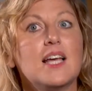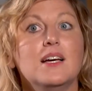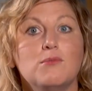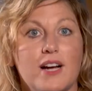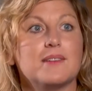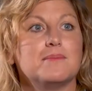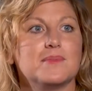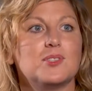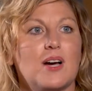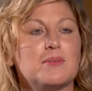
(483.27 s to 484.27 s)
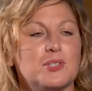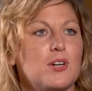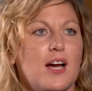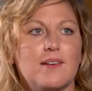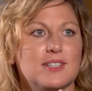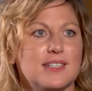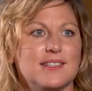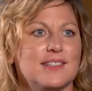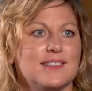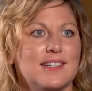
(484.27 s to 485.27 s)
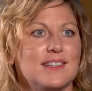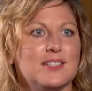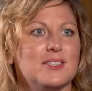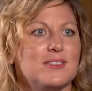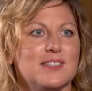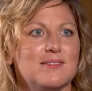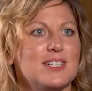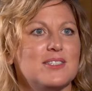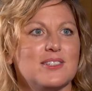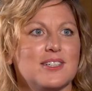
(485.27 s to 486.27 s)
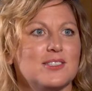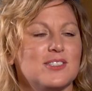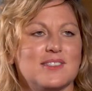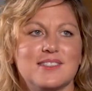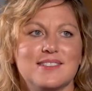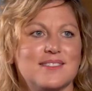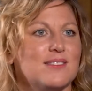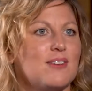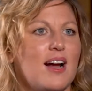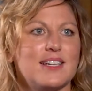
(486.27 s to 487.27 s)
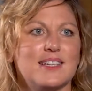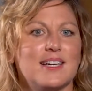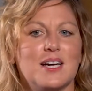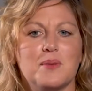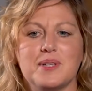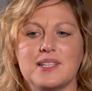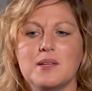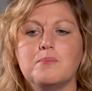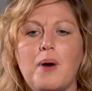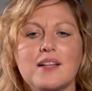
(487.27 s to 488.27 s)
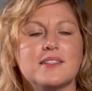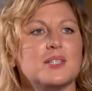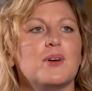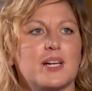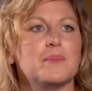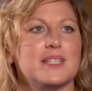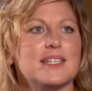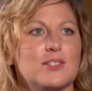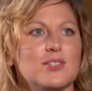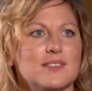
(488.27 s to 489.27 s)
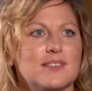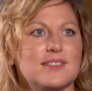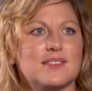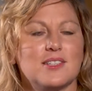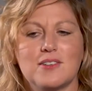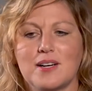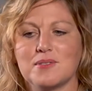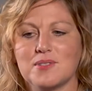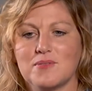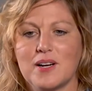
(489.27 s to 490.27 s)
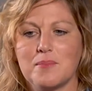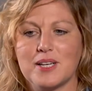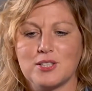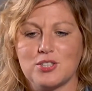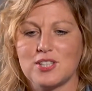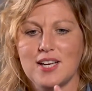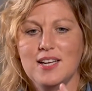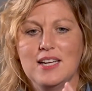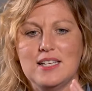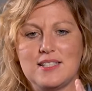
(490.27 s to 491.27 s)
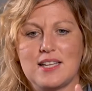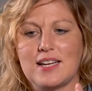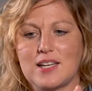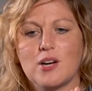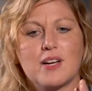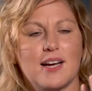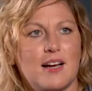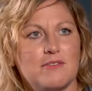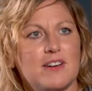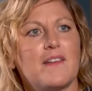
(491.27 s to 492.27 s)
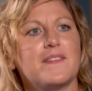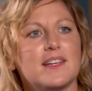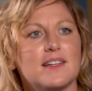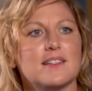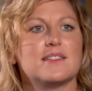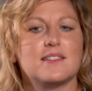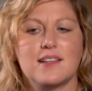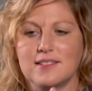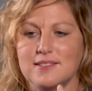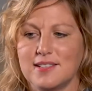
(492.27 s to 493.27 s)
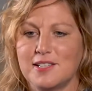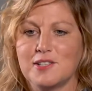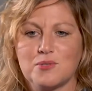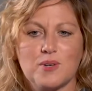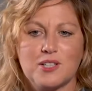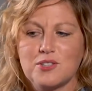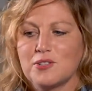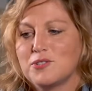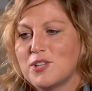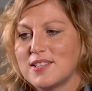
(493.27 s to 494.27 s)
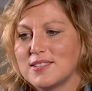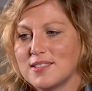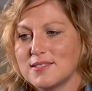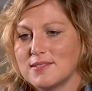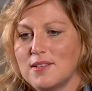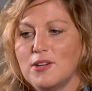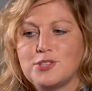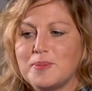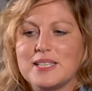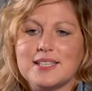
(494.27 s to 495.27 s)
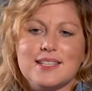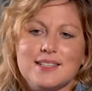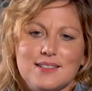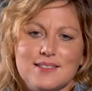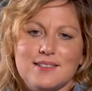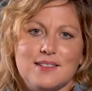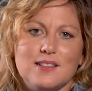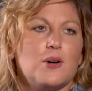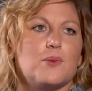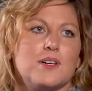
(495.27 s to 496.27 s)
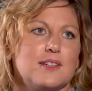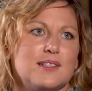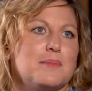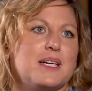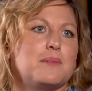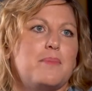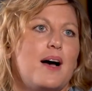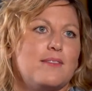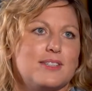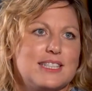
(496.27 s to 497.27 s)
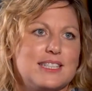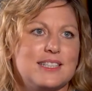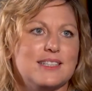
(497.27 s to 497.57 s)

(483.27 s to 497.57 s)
Right. So I was traveling and doing research and then writing it up and policy recommendations. So I was very much saying, okay, I found this, and here's what, because you're trying to ultimately eliminate poverty.